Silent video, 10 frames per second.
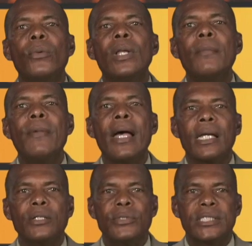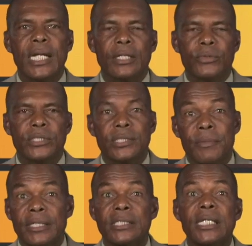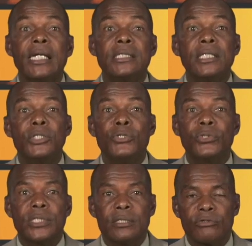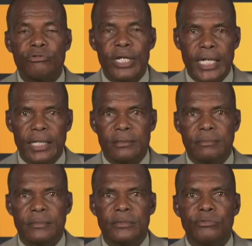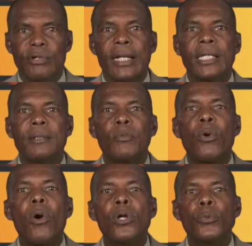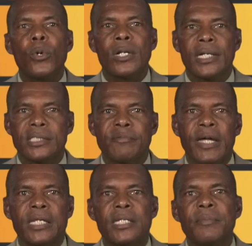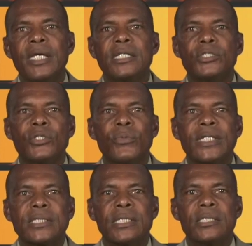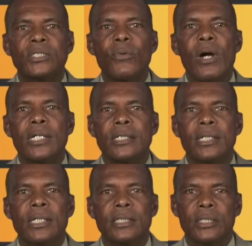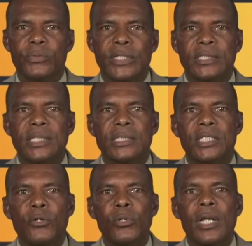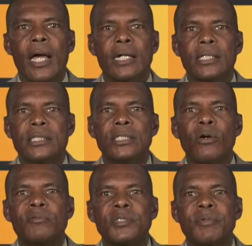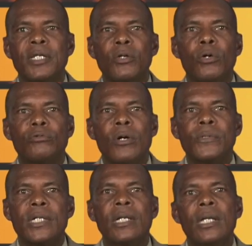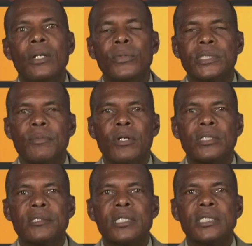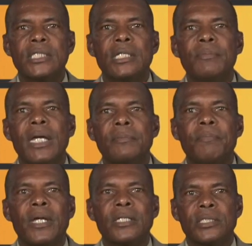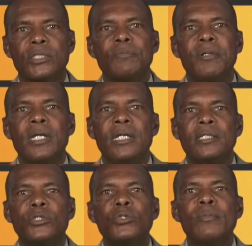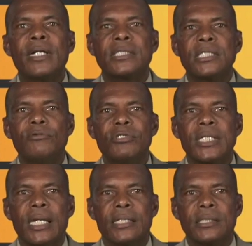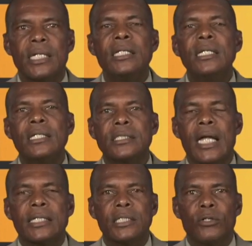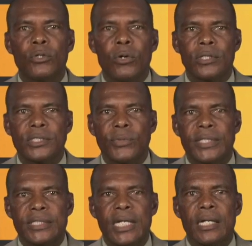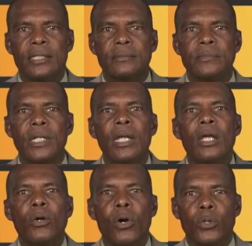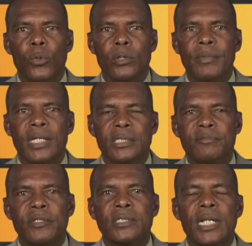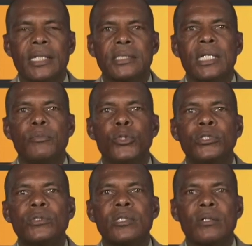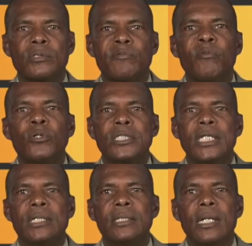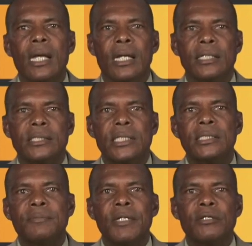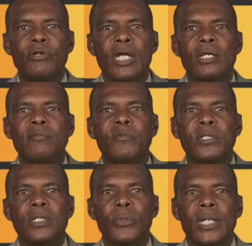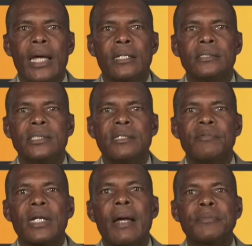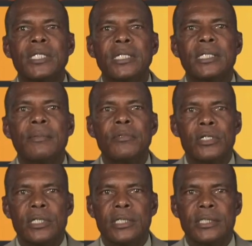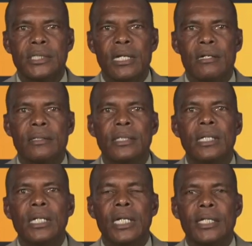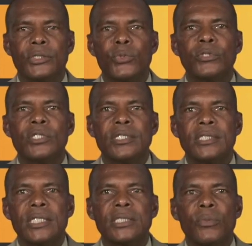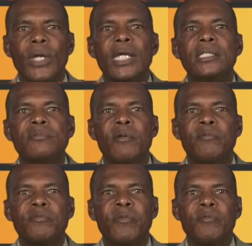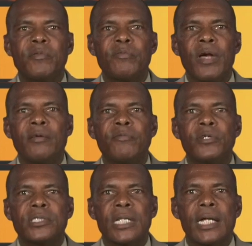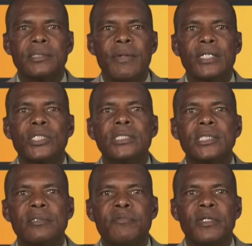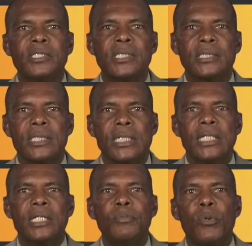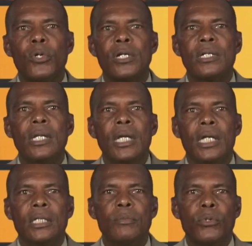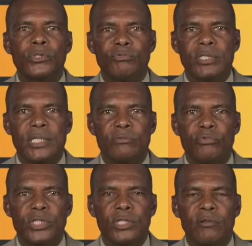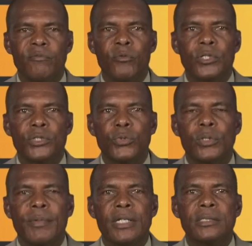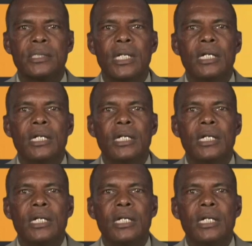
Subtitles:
Well, I'm back, and we start with some exciting news in cricket. Rakeem Cornwall has finally made it to the West Indies squad. The 26-year-old hard-hitting off-spinning all-rounder was among the 13 men picked to play the two-match series against India starting on August 22nd. Cornwall made his first-class debut in 2014 and has since been a regular for the Leeward Islands, even captaining them earlier this year. He has 260 wickets from 55 first-class matches and finished as the leading bowler in the most recent Regional 40 tournament.